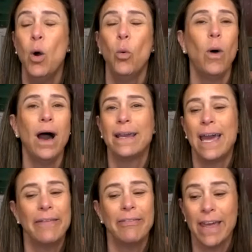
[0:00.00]

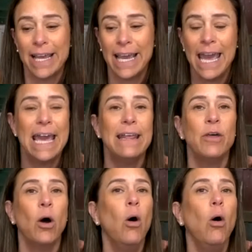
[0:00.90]
Again, like
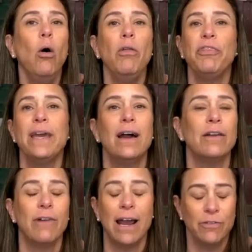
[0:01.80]
the whole thing
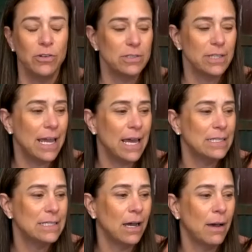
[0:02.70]
unraveled.
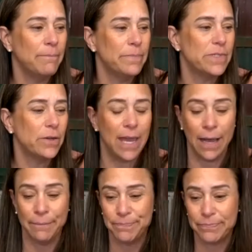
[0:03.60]
And so, yeah,
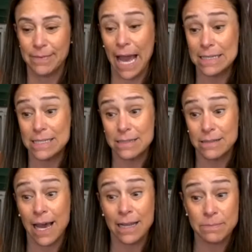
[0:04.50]

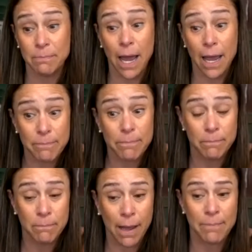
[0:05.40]
that's my
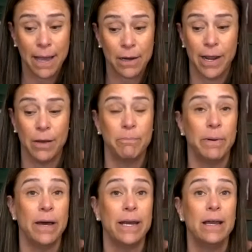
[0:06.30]
background,
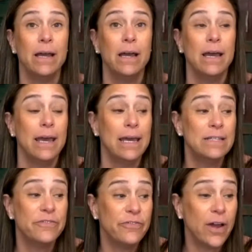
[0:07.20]
but
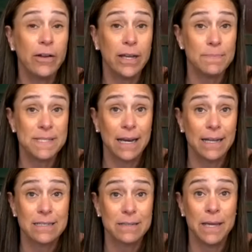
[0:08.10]
it's very
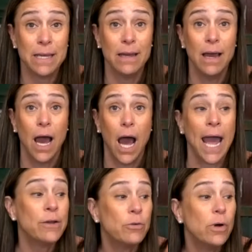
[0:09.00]
upsetting to me.
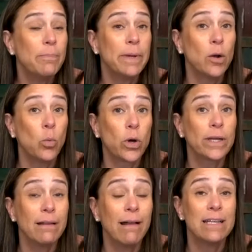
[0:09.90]
I grew up in a
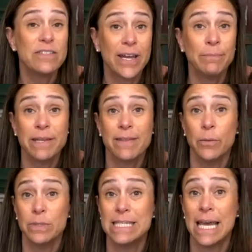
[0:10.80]
working class family
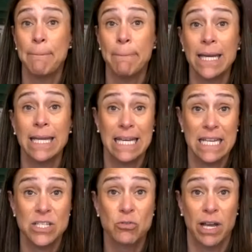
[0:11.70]
that would send money to
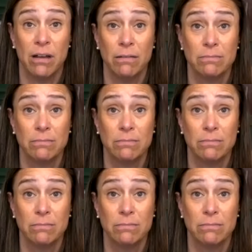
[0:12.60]
Israel